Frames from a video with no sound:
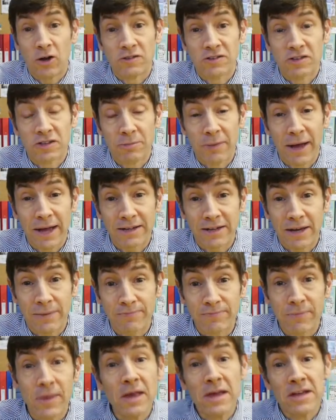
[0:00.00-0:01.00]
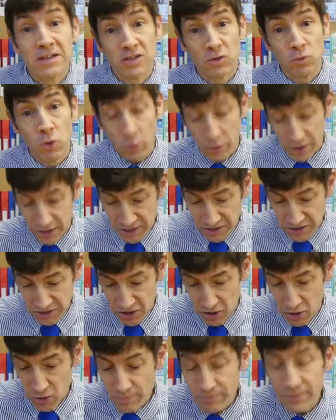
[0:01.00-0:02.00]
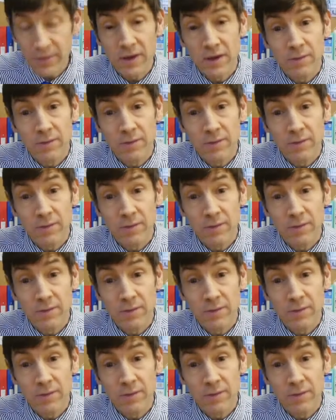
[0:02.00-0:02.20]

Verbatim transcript: onto the magnet. So what we're going to do,